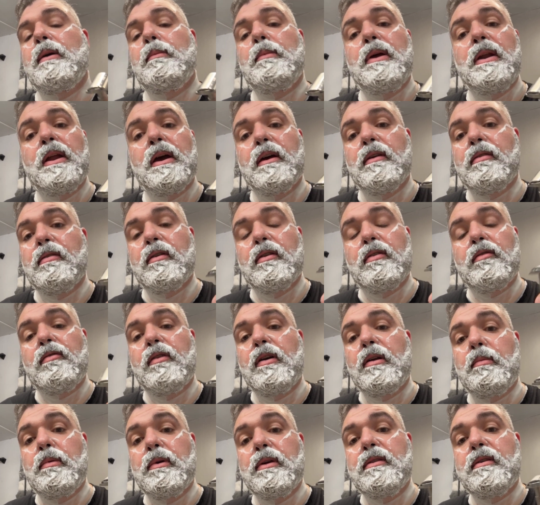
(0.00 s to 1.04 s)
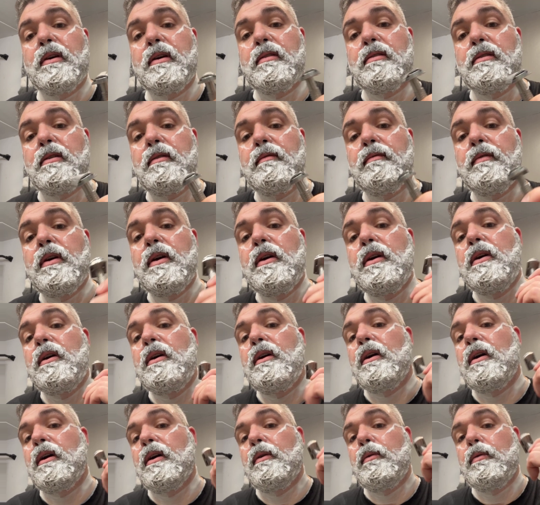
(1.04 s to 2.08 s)
is incredibly sensitive,
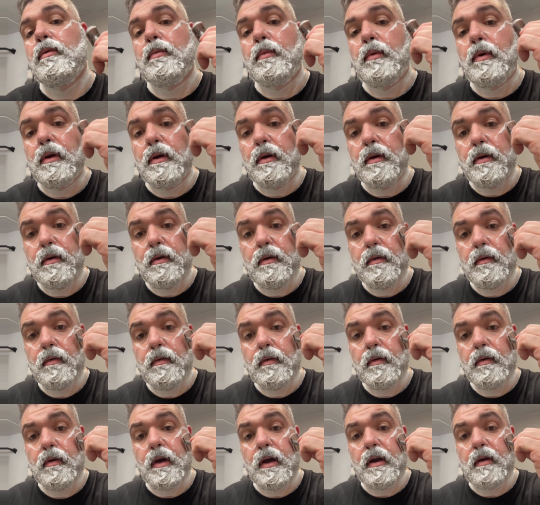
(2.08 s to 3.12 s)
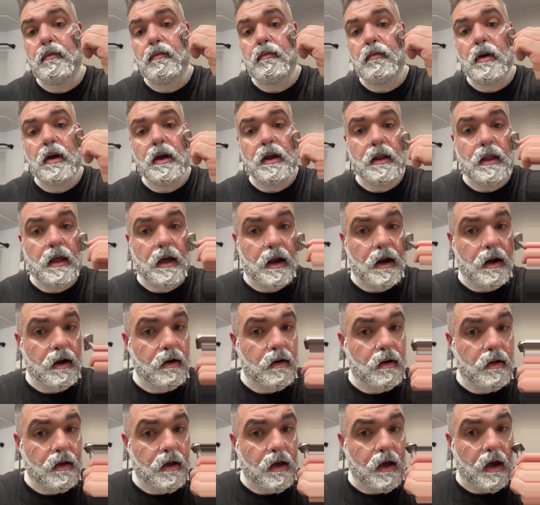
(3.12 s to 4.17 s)
I always want to kind of ride that
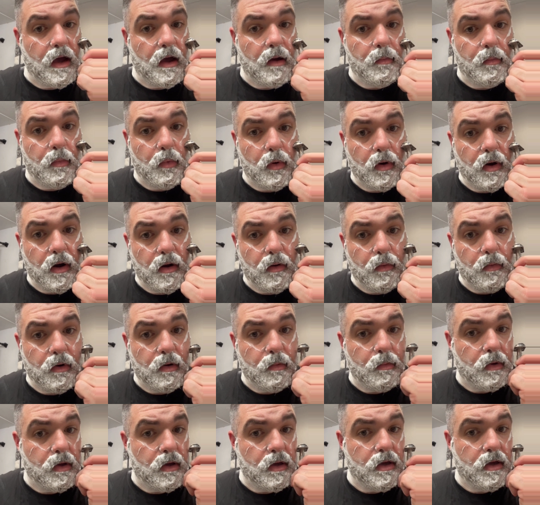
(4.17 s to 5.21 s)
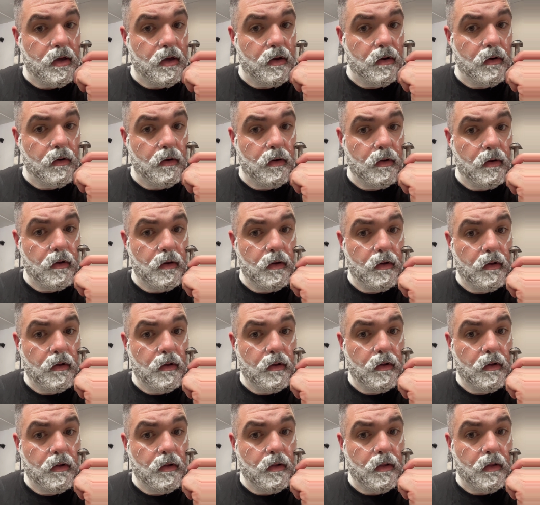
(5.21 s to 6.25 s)
cap where I don't want to be here
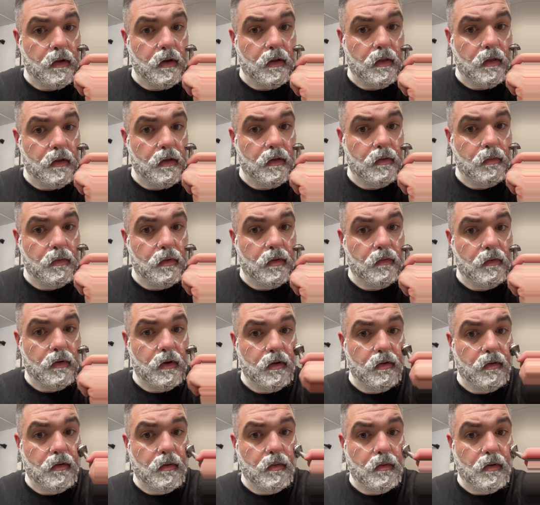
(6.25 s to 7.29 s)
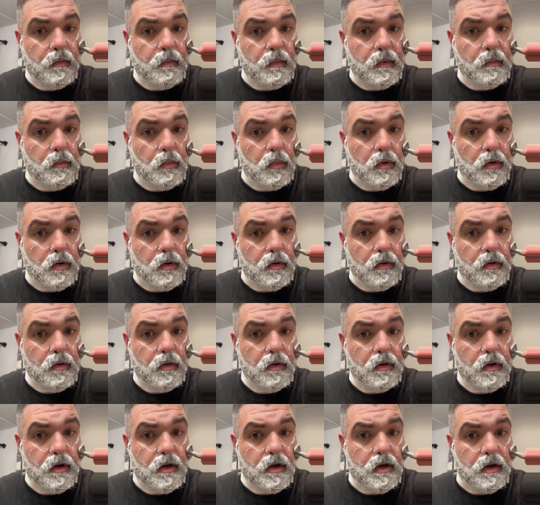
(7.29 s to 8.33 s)
like this with the razor. I want to be more
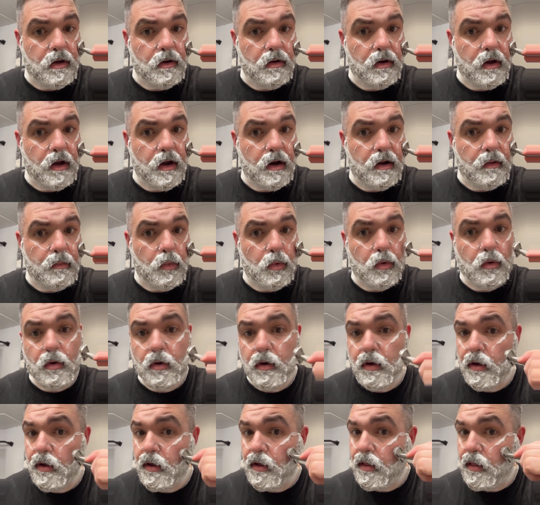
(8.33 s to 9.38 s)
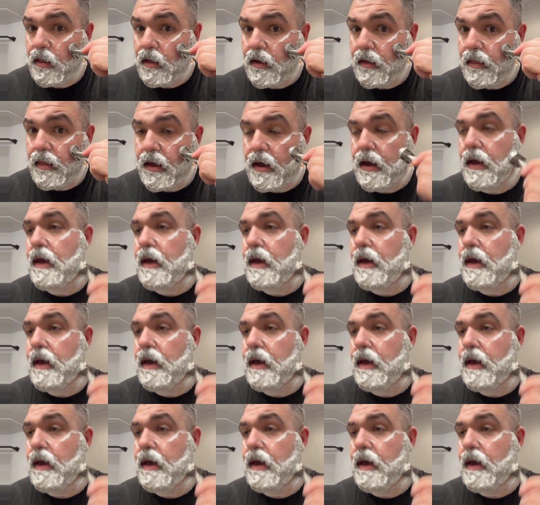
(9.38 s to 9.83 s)
here, kind of more letting that